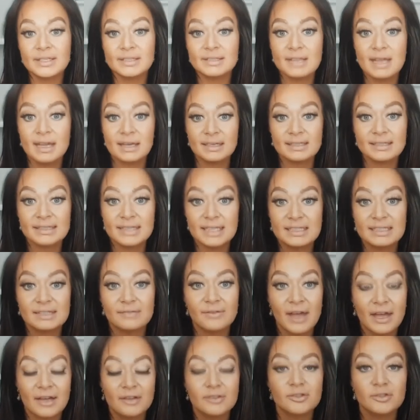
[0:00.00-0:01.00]
these next sets of
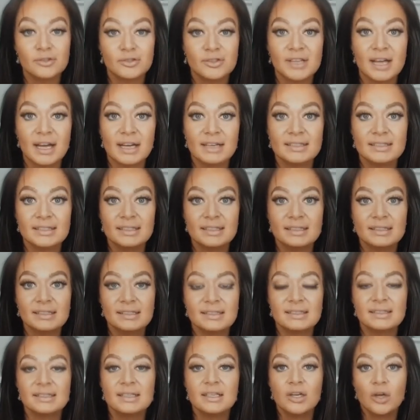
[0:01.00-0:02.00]

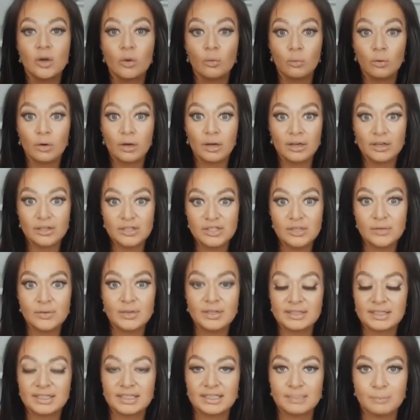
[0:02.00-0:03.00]
exercises, we're going to do
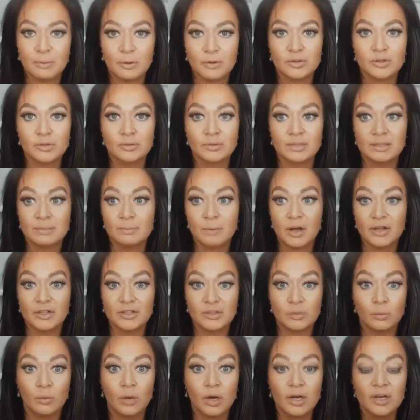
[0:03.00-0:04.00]
this exposure
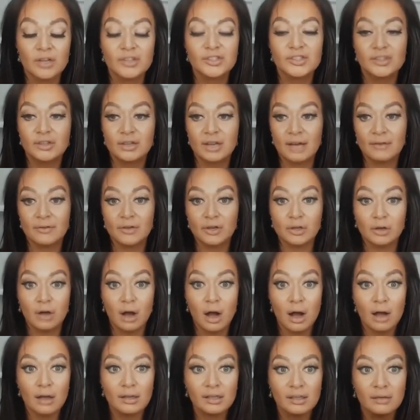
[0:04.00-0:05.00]
response work. So you're going to have your
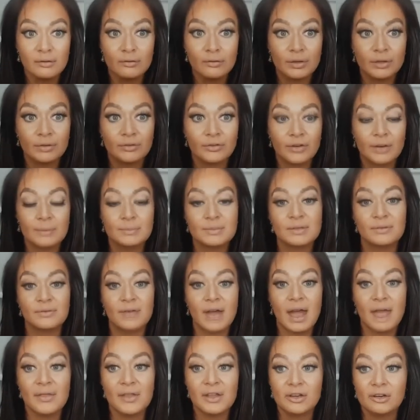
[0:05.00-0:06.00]
cognitive reframes
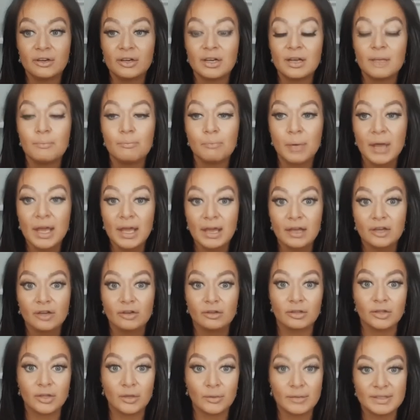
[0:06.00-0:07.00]
and then you're going to pick
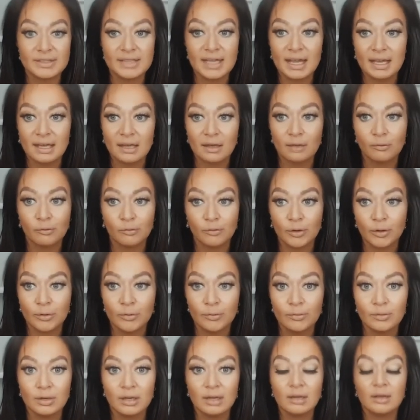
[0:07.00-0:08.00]
your lowest hanging
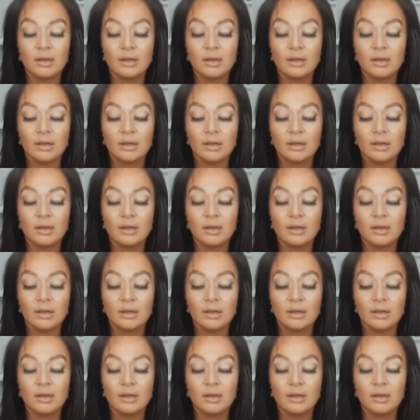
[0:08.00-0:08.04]
fruit.